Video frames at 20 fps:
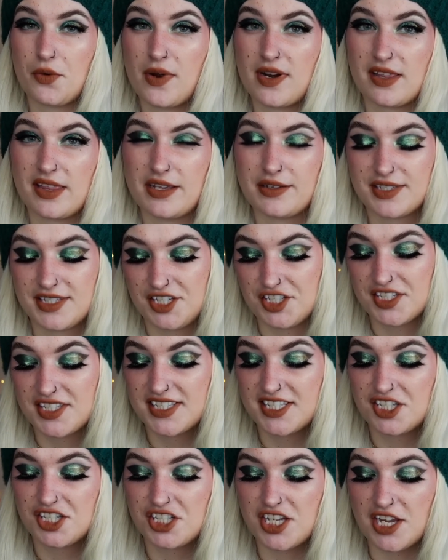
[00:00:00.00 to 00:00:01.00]
one of those
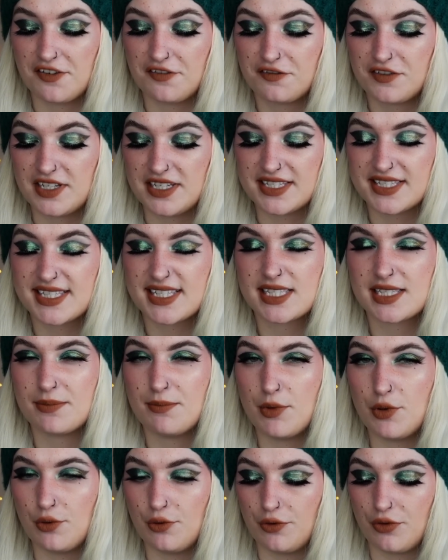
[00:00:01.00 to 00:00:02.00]
just shifty,
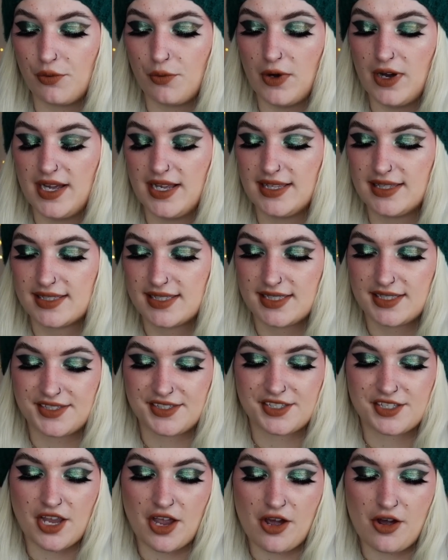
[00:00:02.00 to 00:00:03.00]
smooth ones.
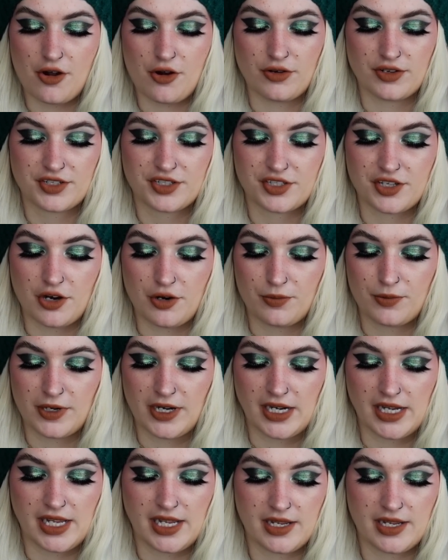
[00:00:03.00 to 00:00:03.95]
So, so pretty.